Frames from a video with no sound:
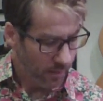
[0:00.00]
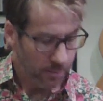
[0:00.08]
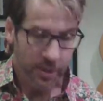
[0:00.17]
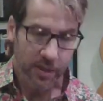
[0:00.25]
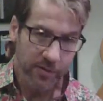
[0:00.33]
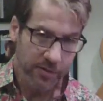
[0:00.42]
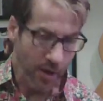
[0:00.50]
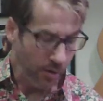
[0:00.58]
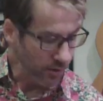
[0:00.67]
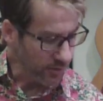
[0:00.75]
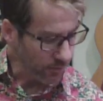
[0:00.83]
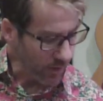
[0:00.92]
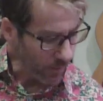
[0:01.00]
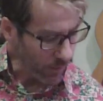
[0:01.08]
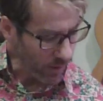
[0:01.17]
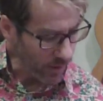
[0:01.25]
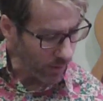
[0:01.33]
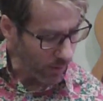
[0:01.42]
Because notice right
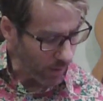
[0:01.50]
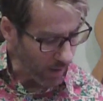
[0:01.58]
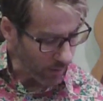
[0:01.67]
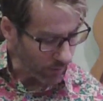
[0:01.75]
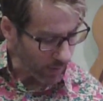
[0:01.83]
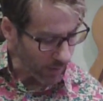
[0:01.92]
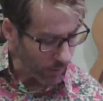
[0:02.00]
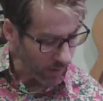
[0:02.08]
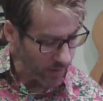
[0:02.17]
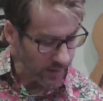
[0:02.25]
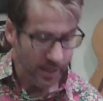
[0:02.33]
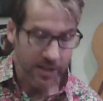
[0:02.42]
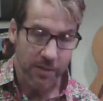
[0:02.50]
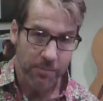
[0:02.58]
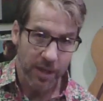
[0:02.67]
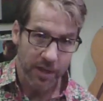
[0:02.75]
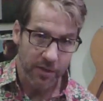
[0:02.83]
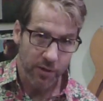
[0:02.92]
where you are, right where you need to
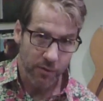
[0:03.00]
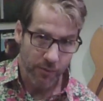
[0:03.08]
be to do